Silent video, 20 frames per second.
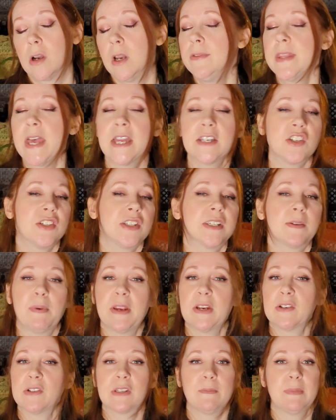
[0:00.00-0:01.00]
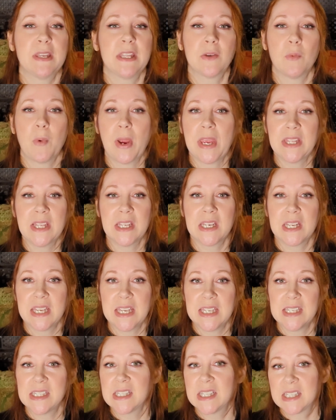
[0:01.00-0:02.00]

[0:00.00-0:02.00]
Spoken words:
And that just appears to be the way that it is.